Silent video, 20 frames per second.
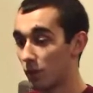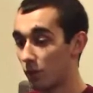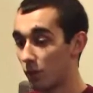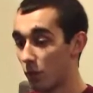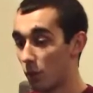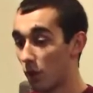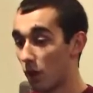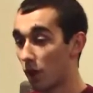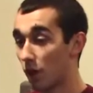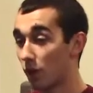if
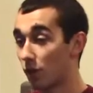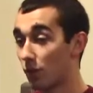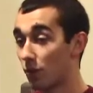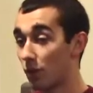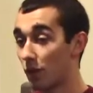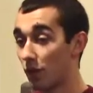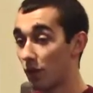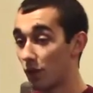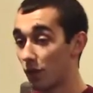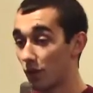you want it to
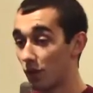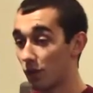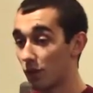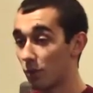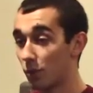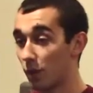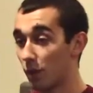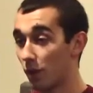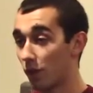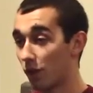be a good
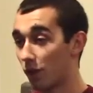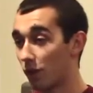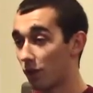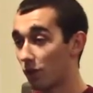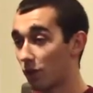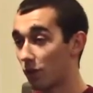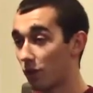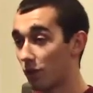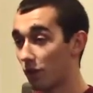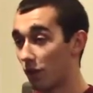
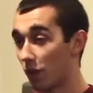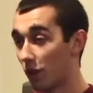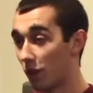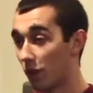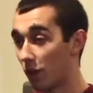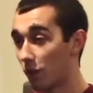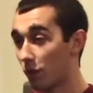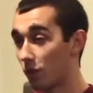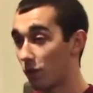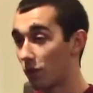experience, then
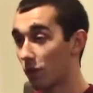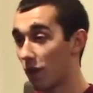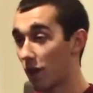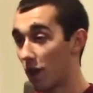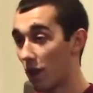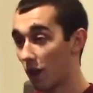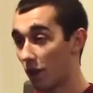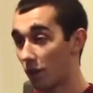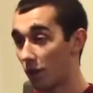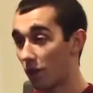yeah, I would
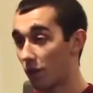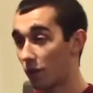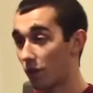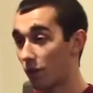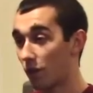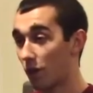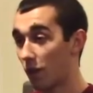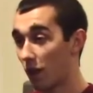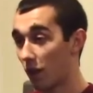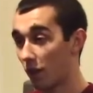
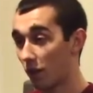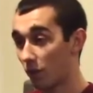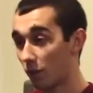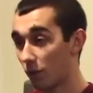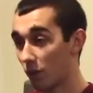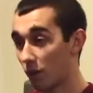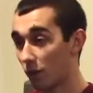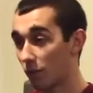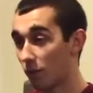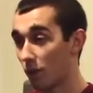highly
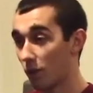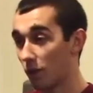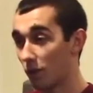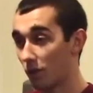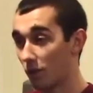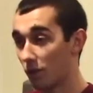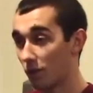recommend